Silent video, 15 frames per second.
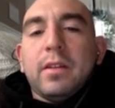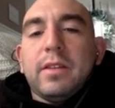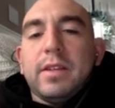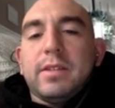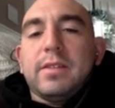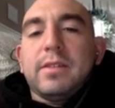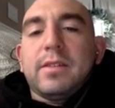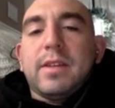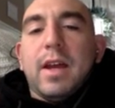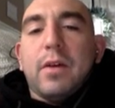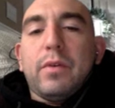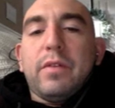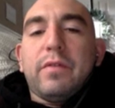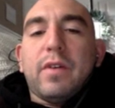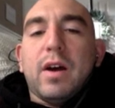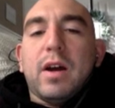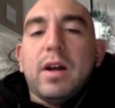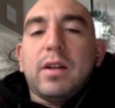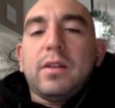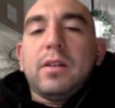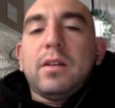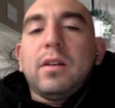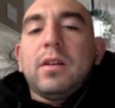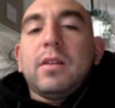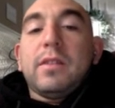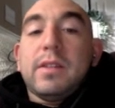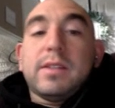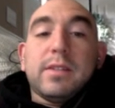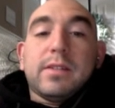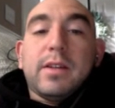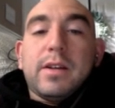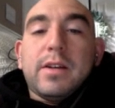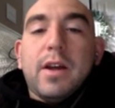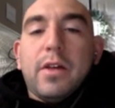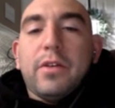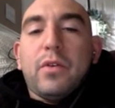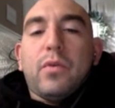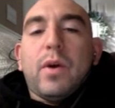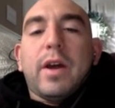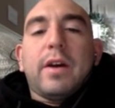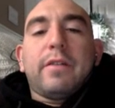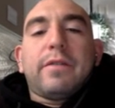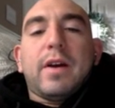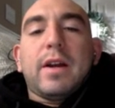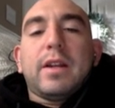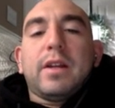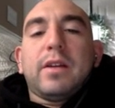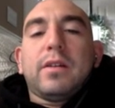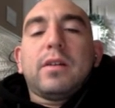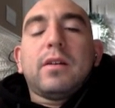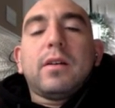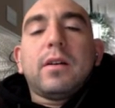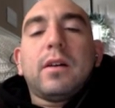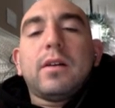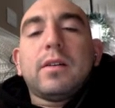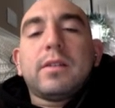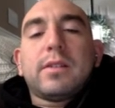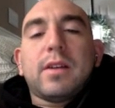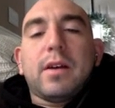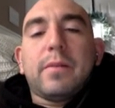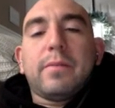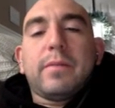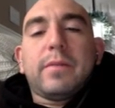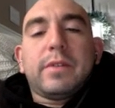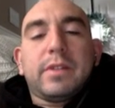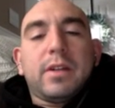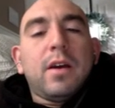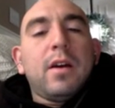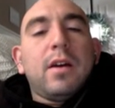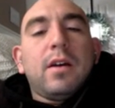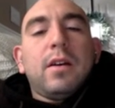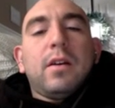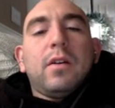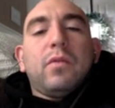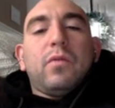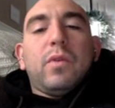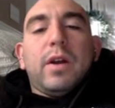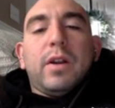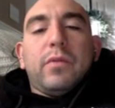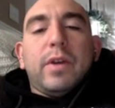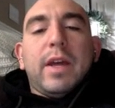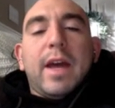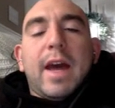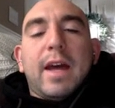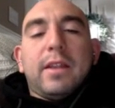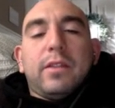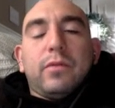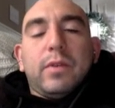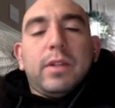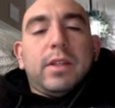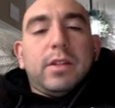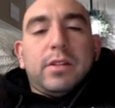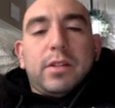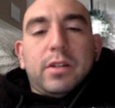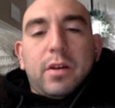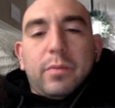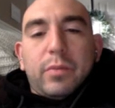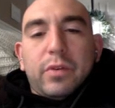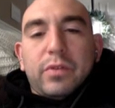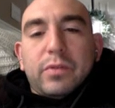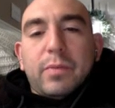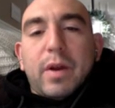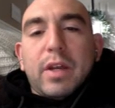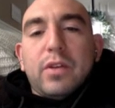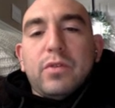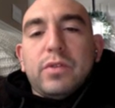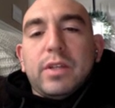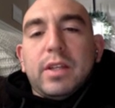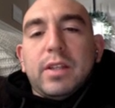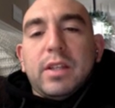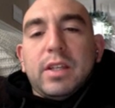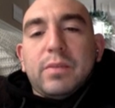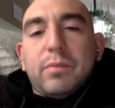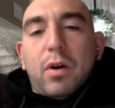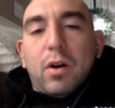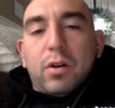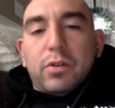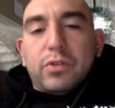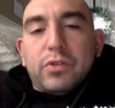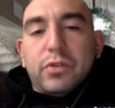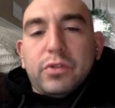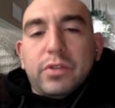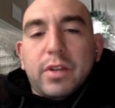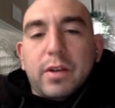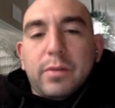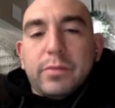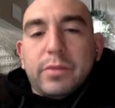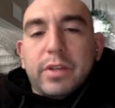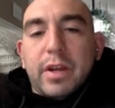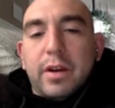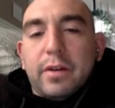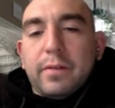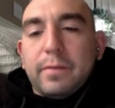This is how we find. This is another way of finding sums when we add 3-digit numbers by using these partial sums here.